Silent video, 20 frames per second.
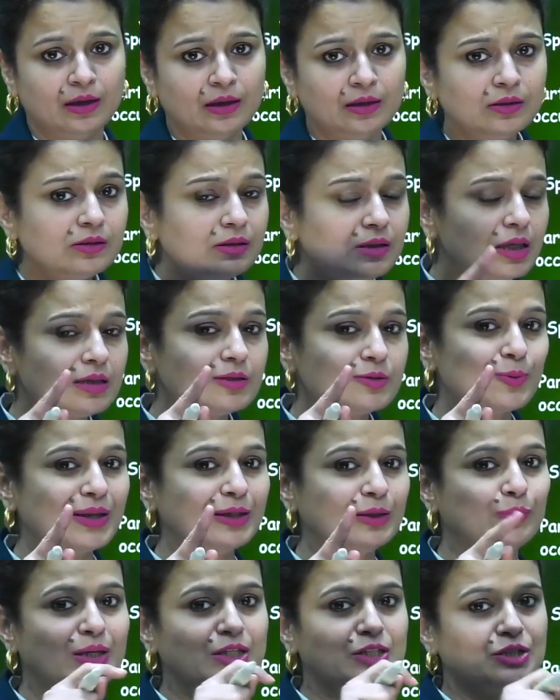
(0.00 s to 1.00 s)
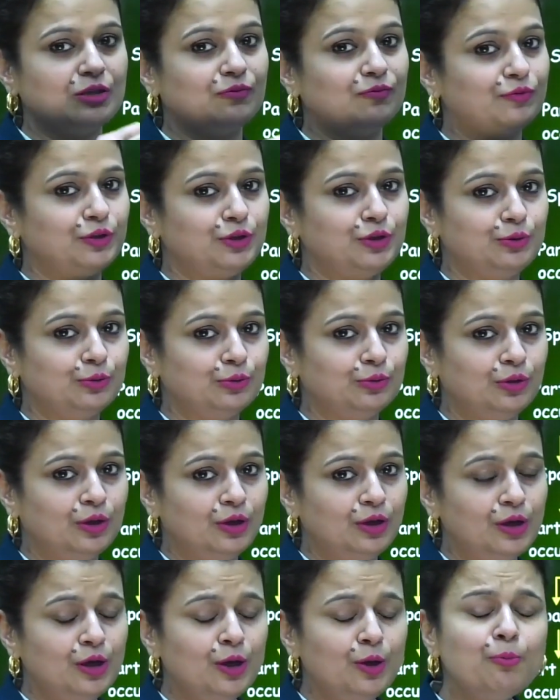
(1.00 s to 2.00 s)
Now there is one question for you.
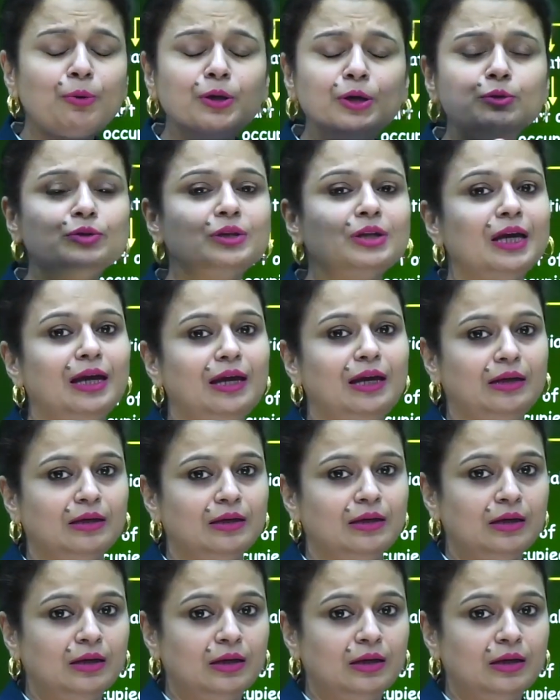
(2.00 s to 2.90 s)
What do you think?